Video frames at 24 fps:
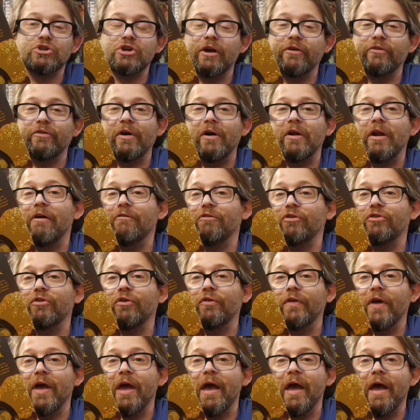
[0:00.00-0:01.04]
check us out every
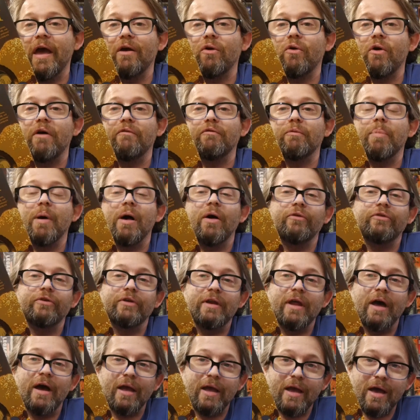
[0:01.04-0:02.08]
single day at
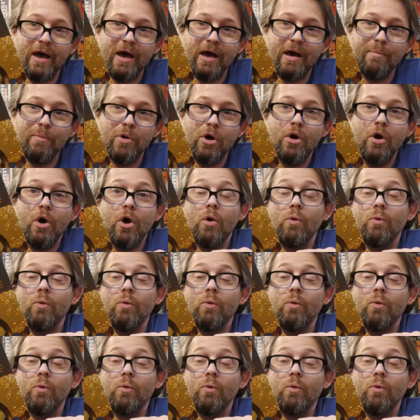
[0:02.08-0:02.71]
graphicpolicy.com.